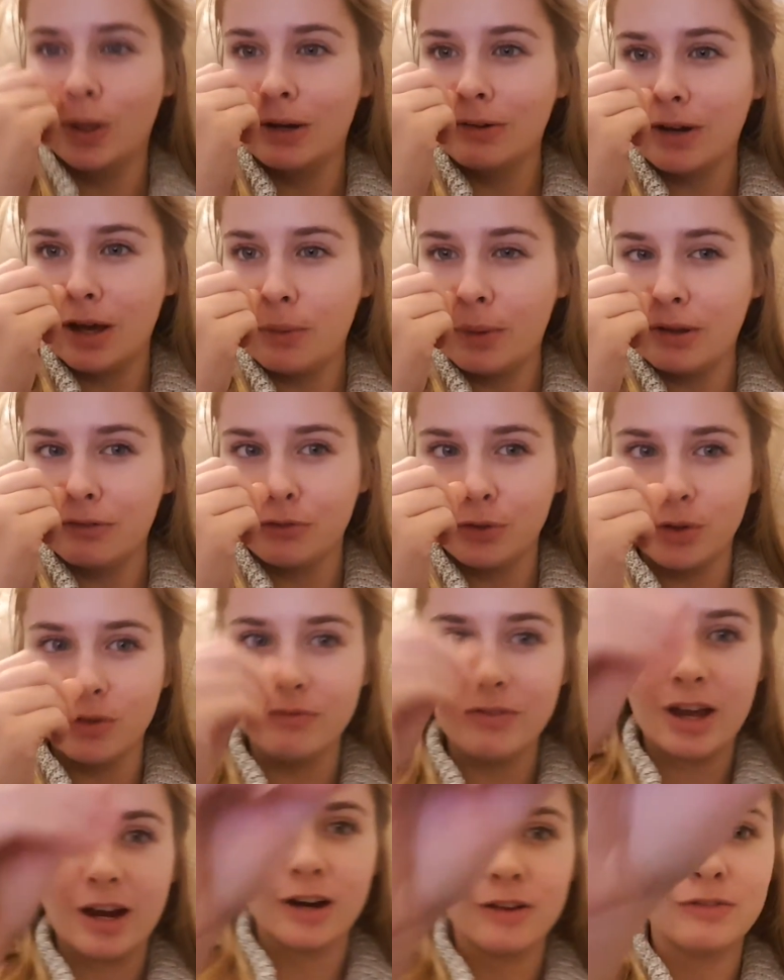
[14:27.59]
I've like went through
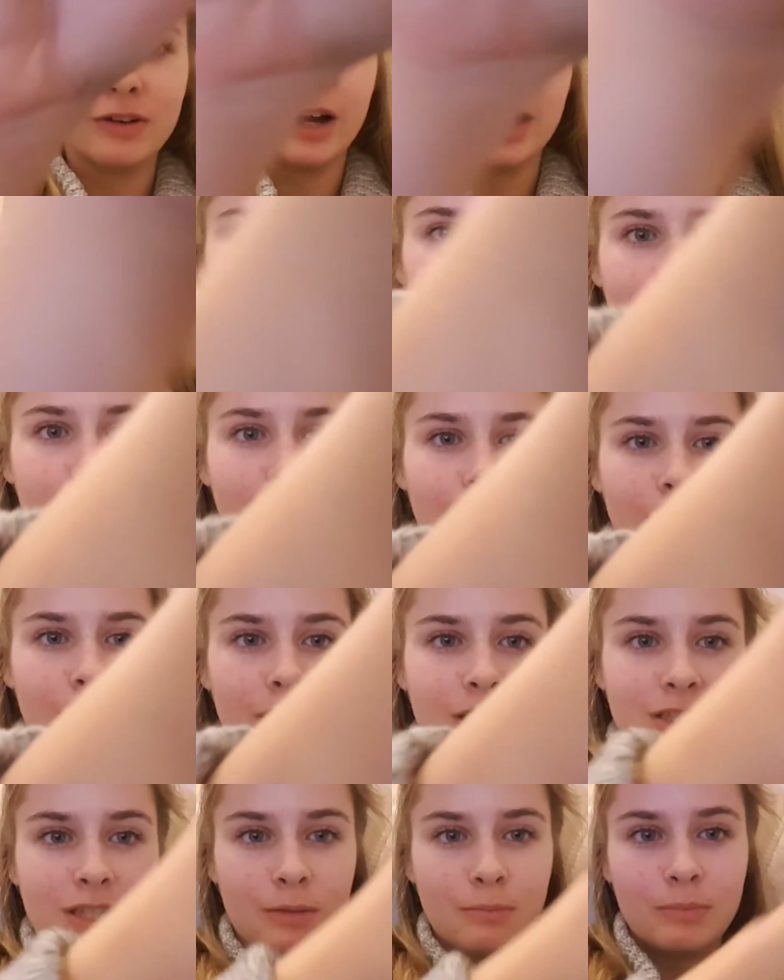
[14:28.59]
and verified
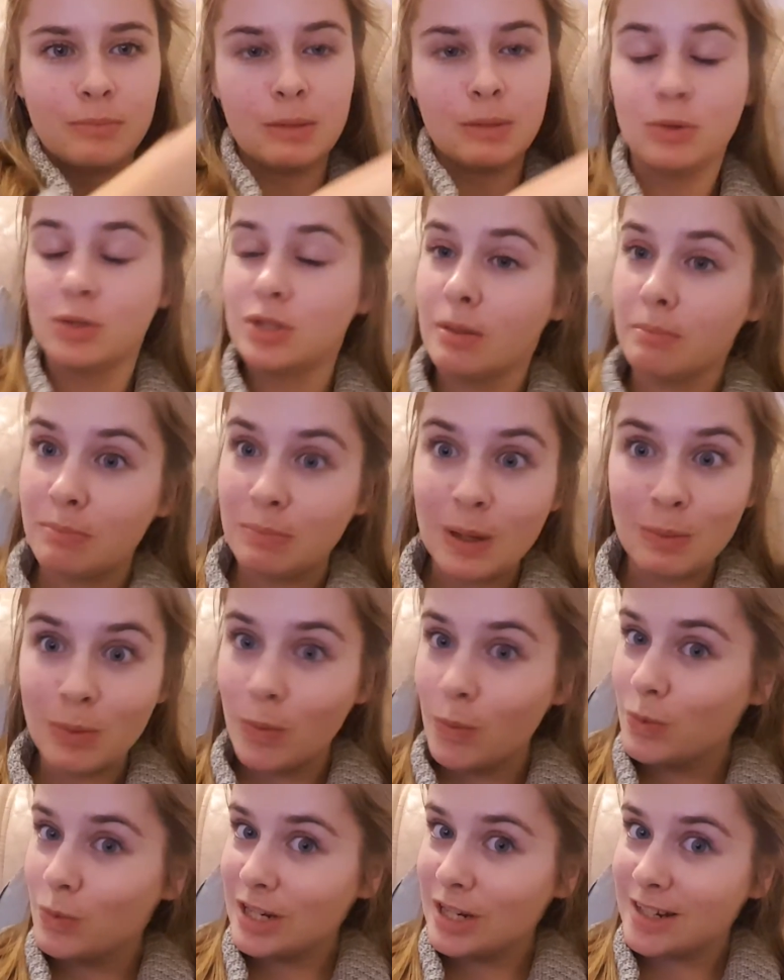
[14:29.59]
some people. Some
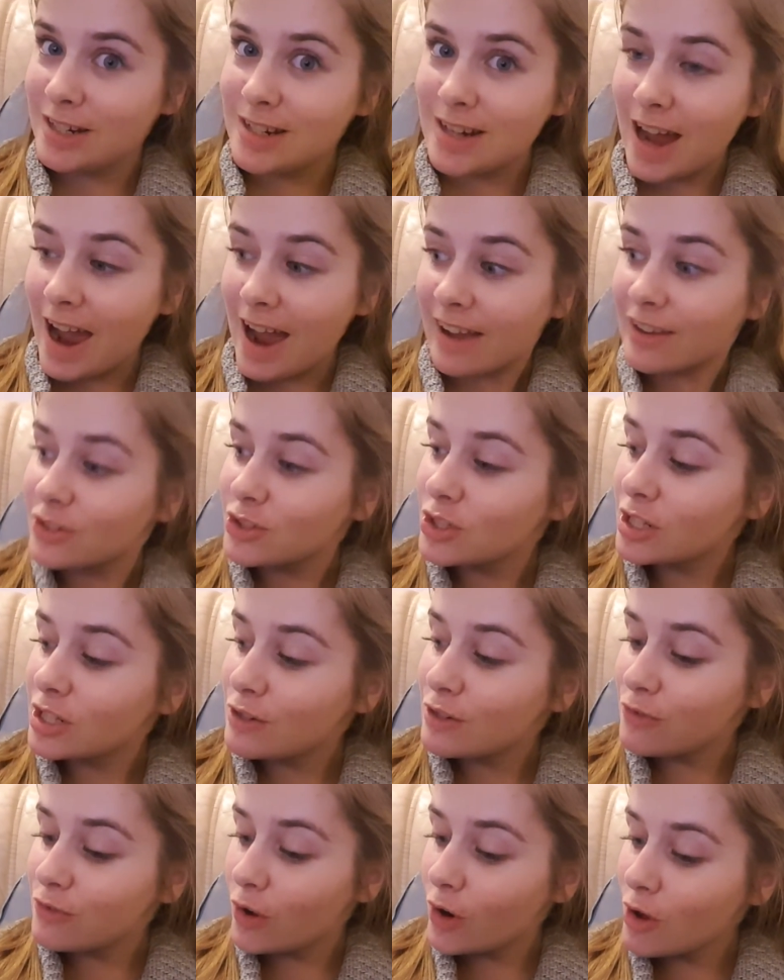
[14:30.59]
people didn't actually
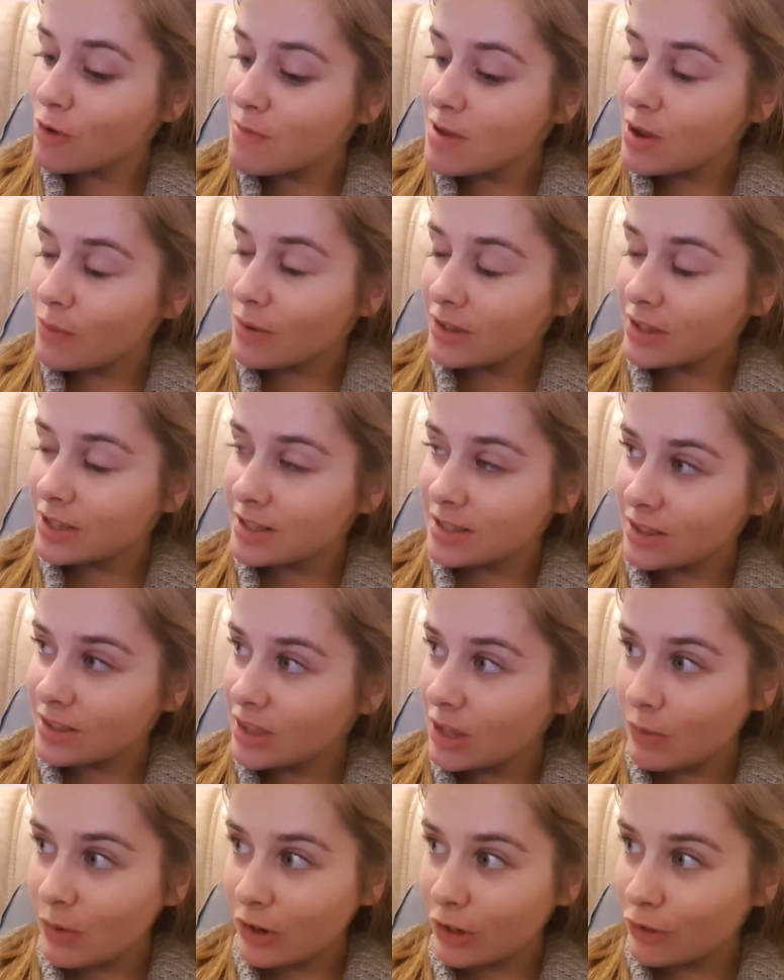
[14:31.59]
follow me where they said
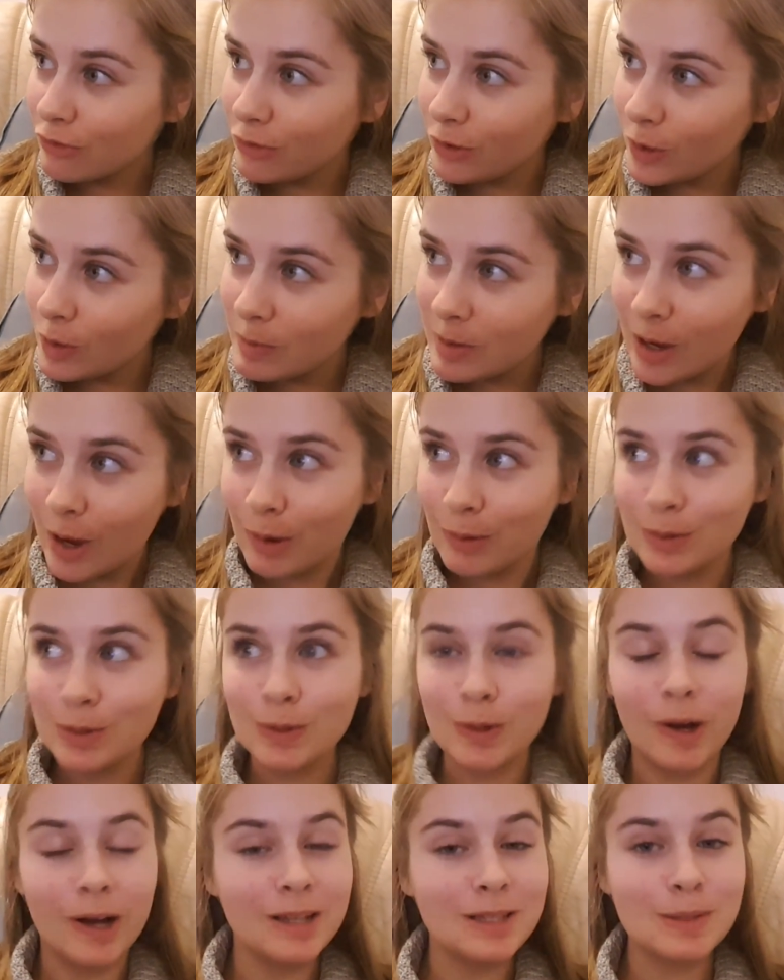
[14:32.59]
they were gonna follow me. I was
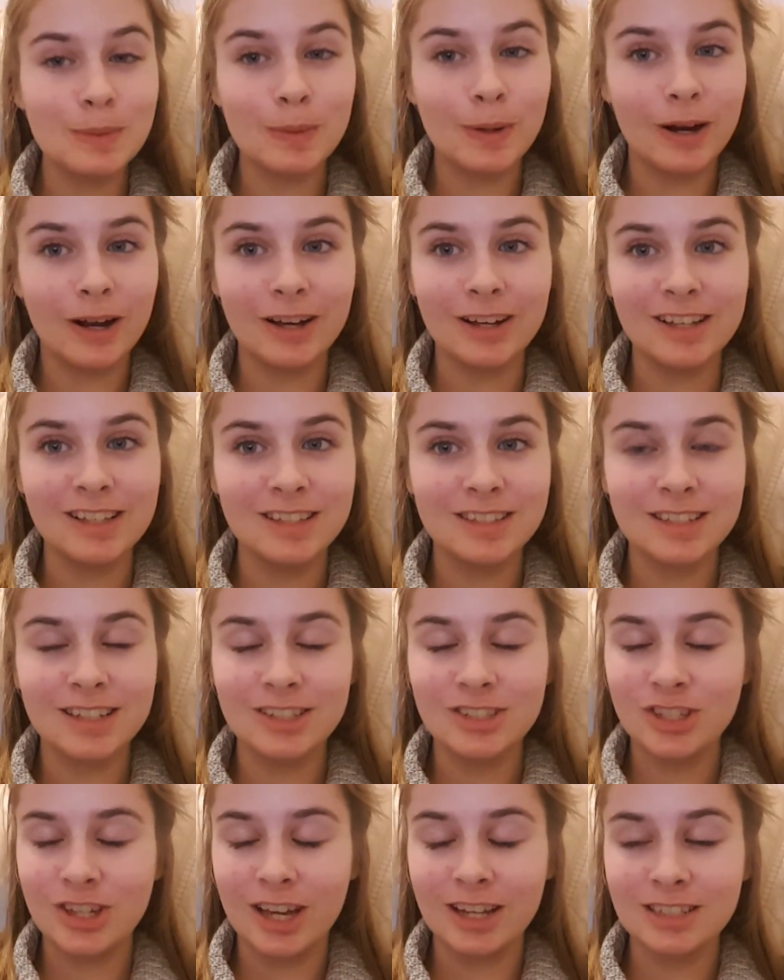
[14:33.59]
quite surprised. I
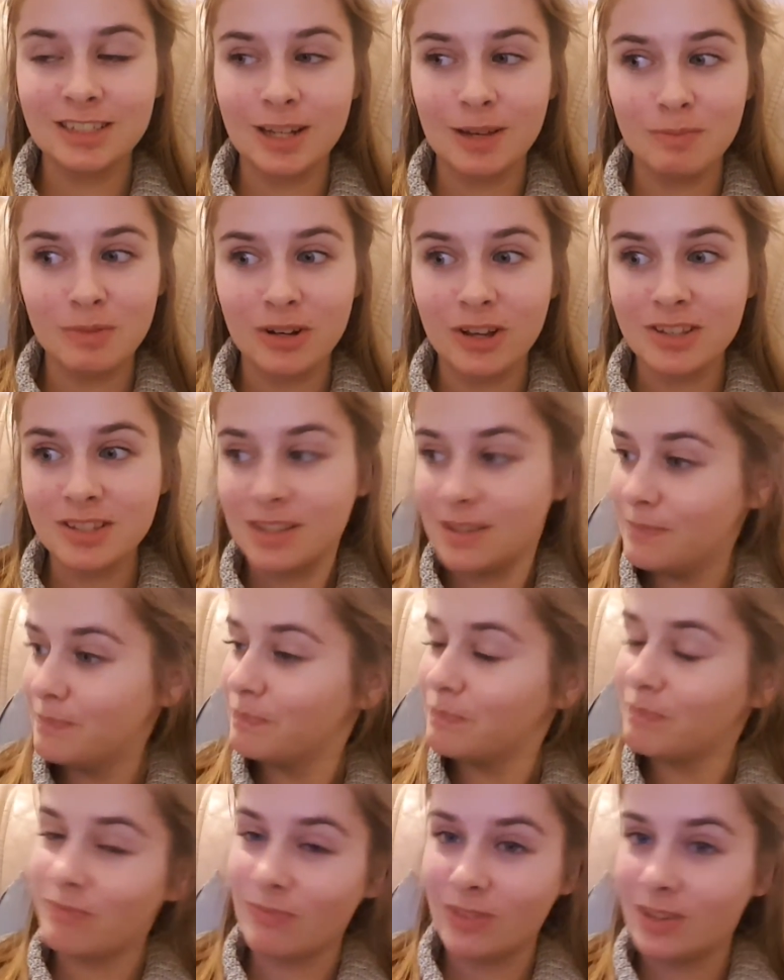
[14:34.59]
checked up and I was like,
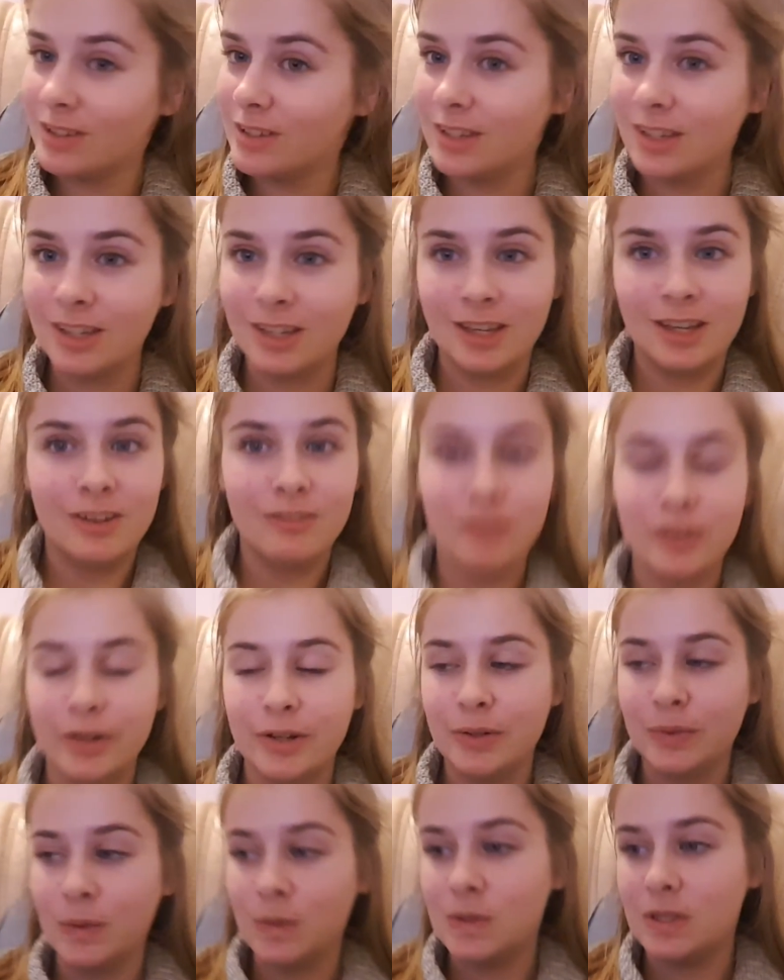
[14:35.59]
very
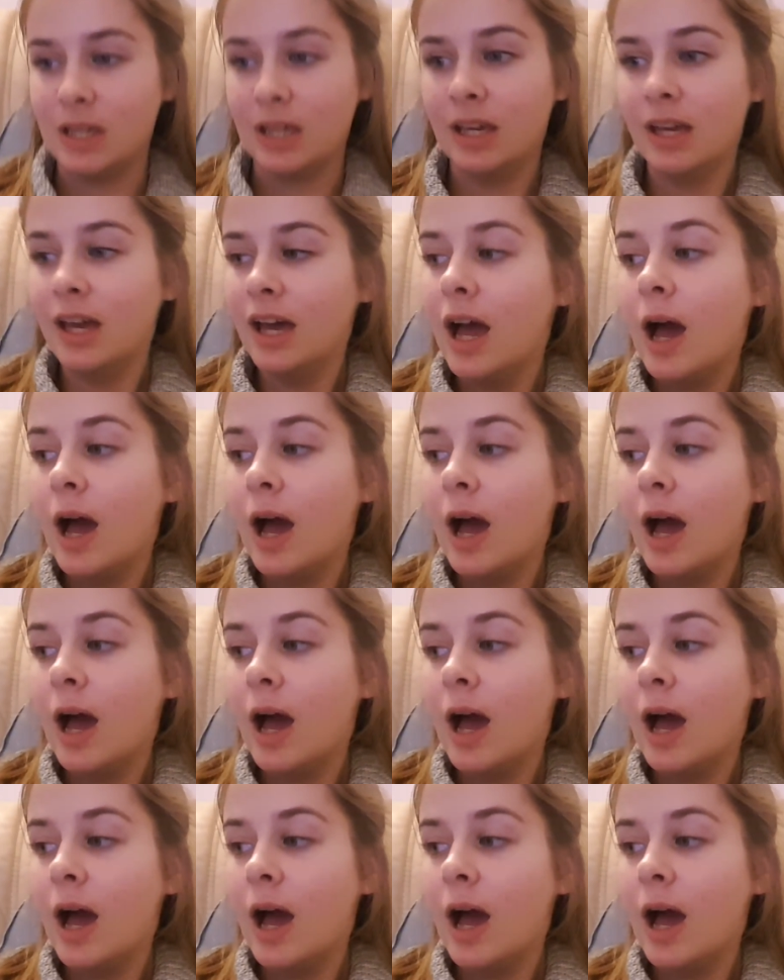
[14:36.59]
naughty.